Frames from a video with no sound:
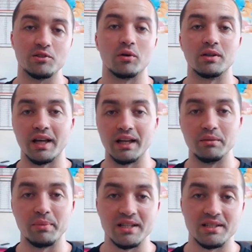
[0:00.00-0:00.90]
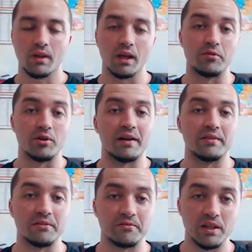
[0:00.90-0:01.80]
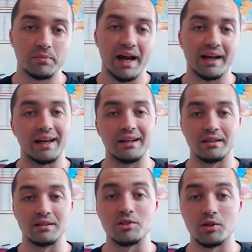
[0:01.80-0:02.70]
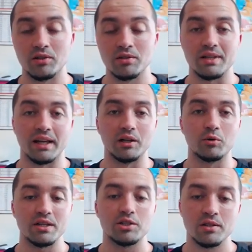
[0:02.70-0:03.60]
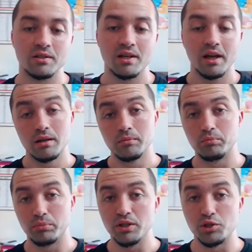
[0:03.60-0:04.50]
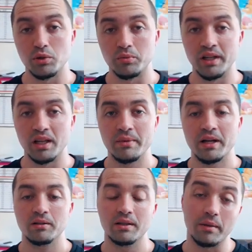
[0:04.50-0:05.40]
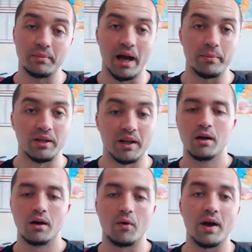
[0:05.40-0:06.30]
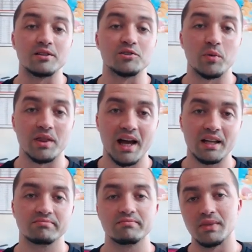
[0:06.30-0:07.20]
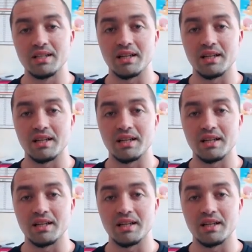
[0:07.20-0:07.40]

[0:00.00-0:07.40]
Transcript: on a daily basis. If you have any feedback, any concerns, any questions, please shoot me an email. I'd be happy to help. All right, so with that, let's get